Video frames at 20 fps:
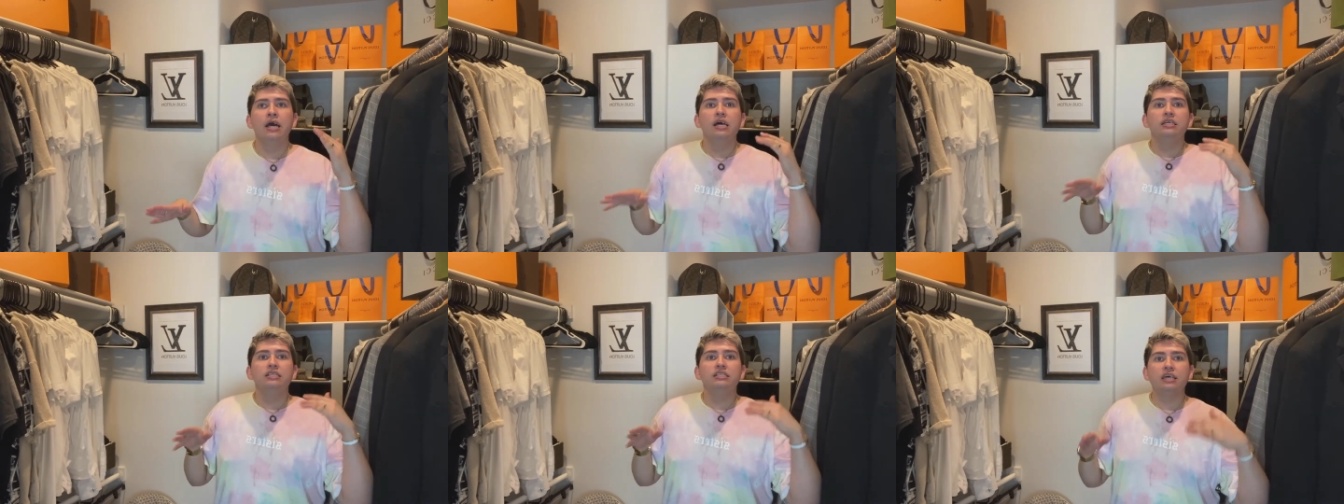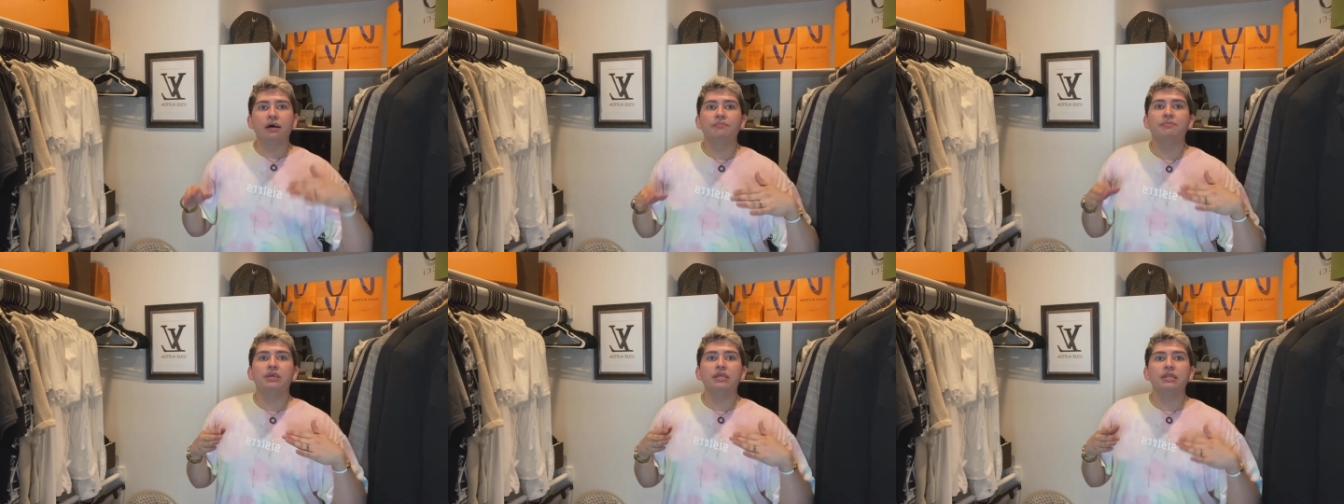
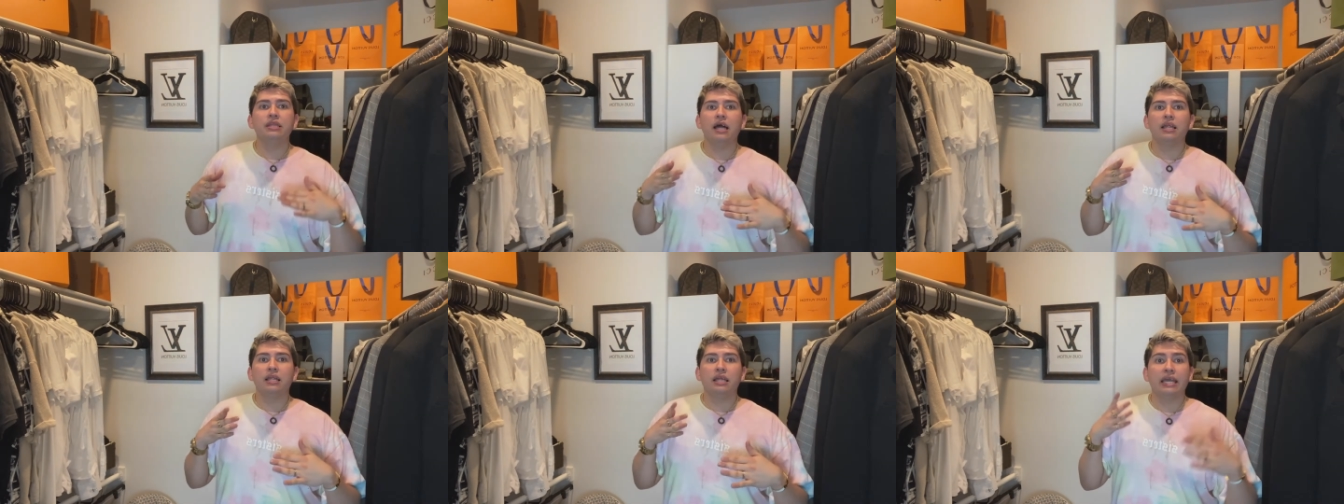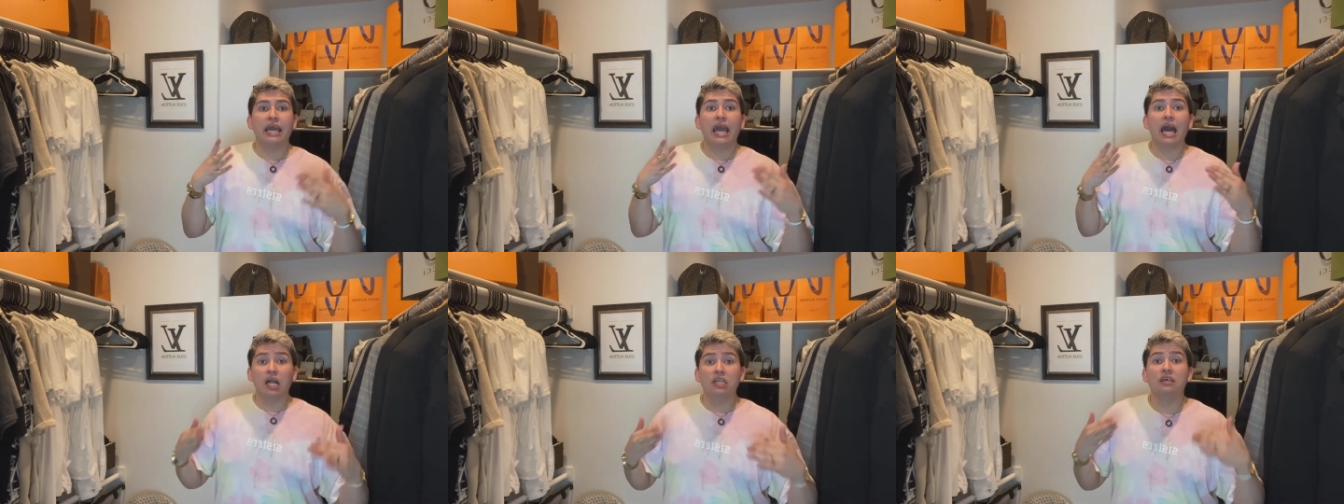something that
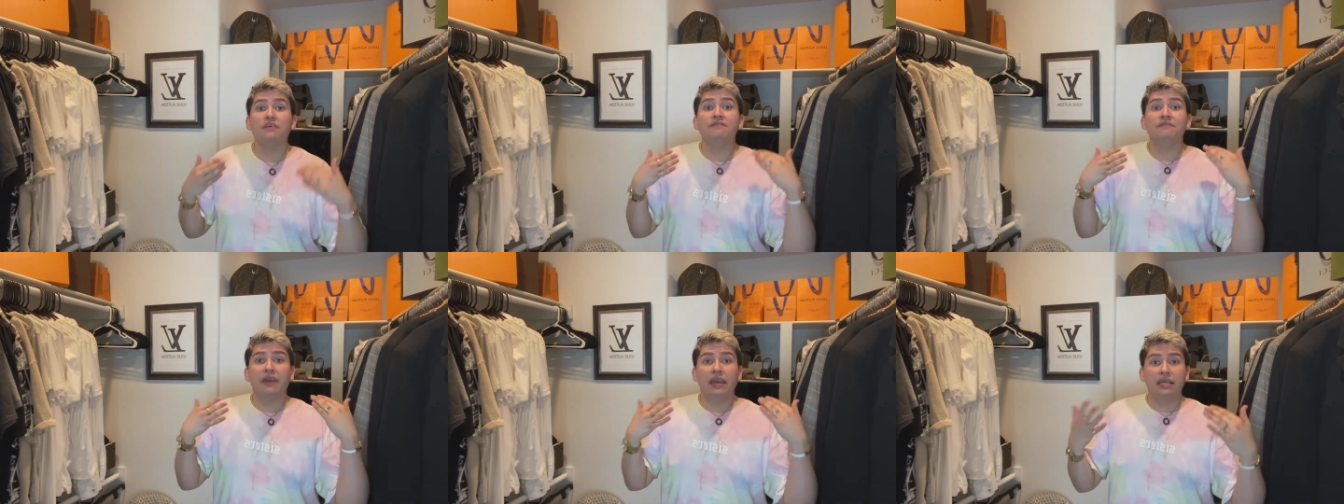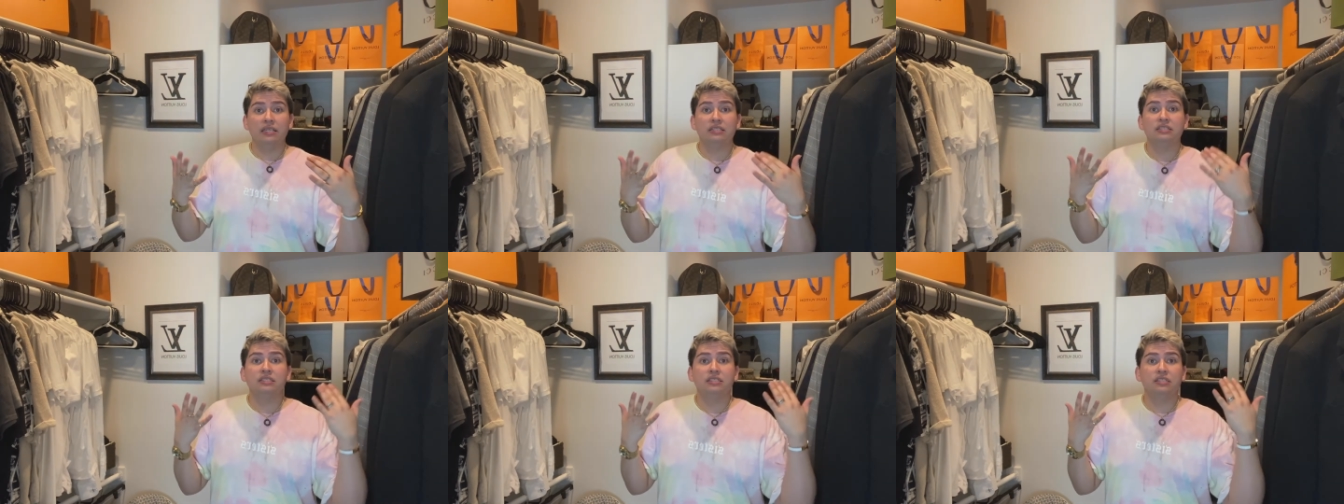like
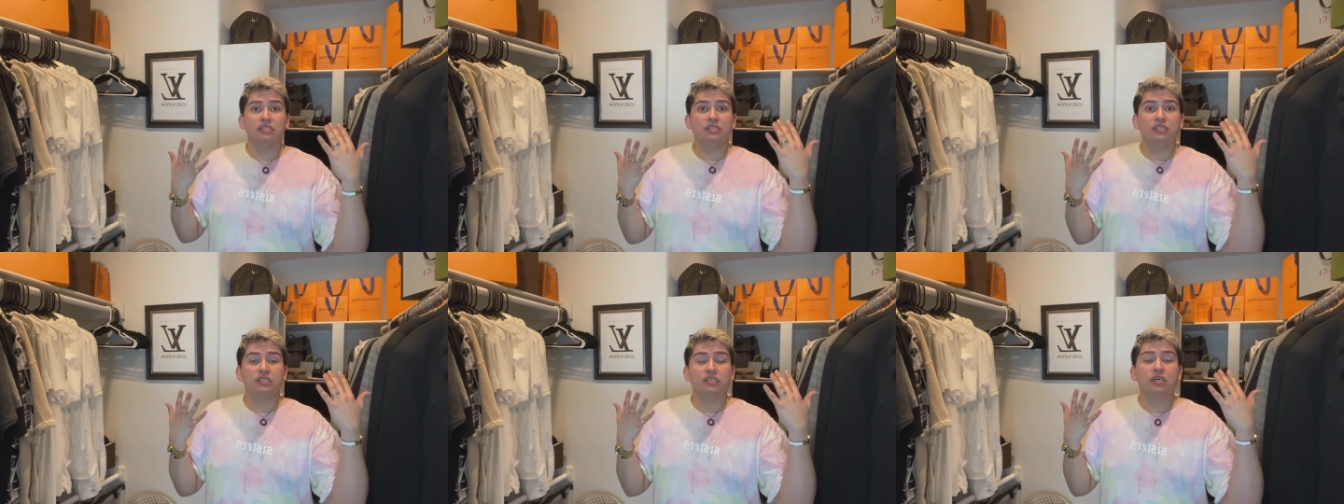elevates